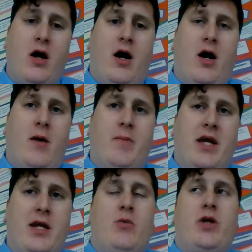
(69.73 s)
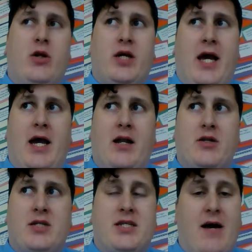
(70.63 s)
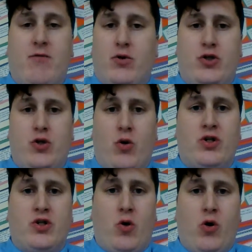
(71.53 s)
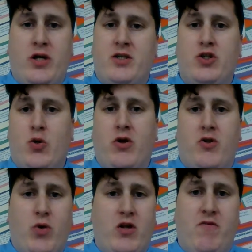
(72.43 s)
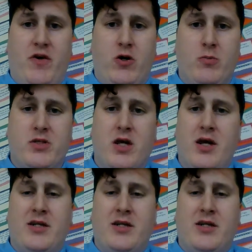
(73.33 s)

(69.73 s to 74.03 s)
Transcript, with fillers: Um, in it, we look at several short stories and short thriller films